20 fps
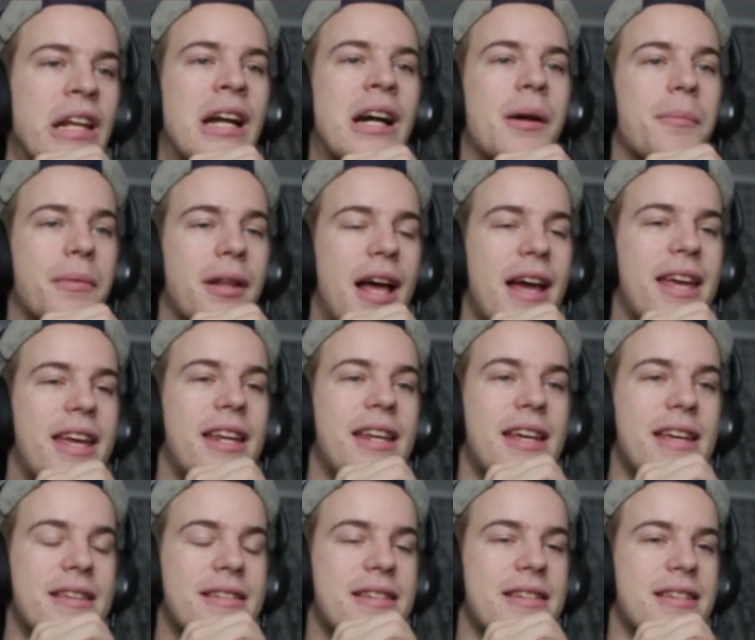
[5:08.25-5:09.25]
I'm liking
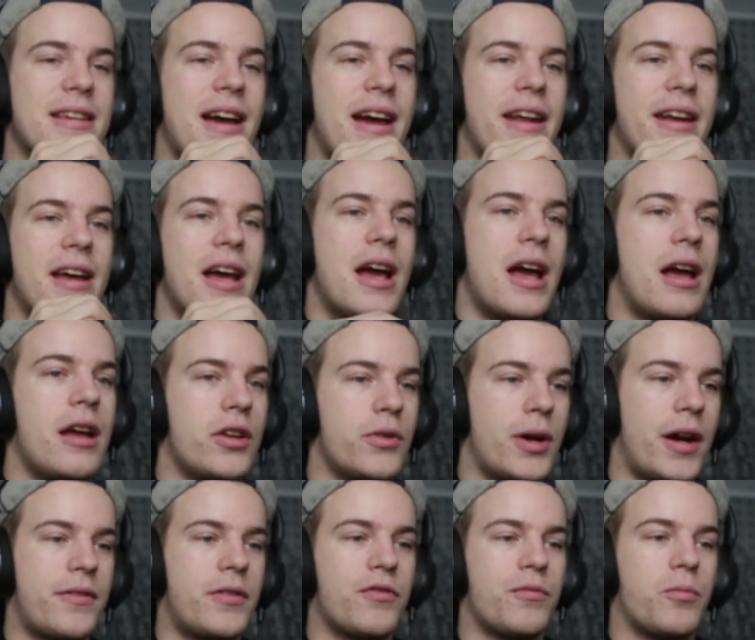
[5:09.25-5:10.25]
his design. Do I
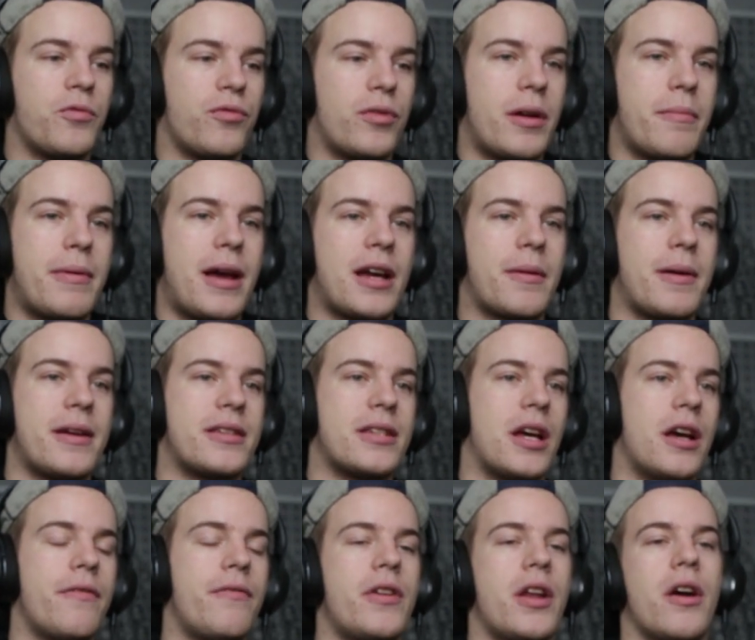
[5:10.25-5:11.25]
have to run back
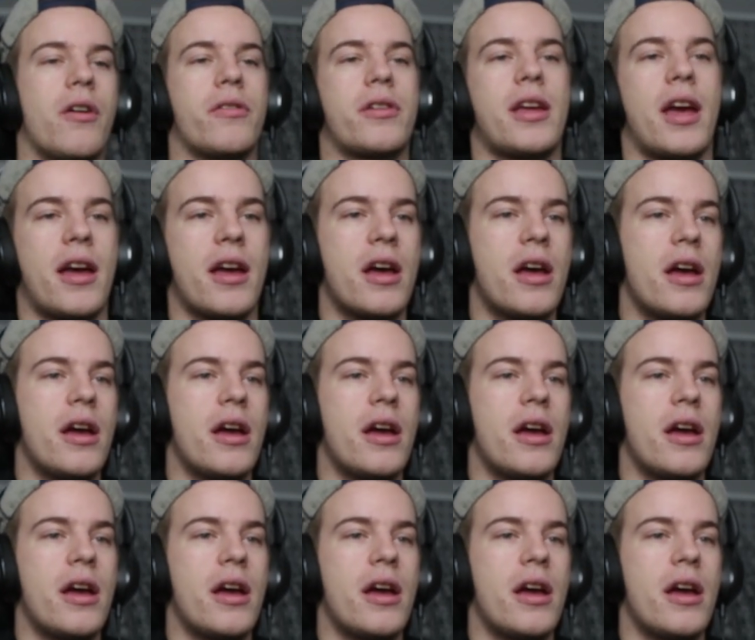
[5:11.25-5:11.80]
myself? No, okay.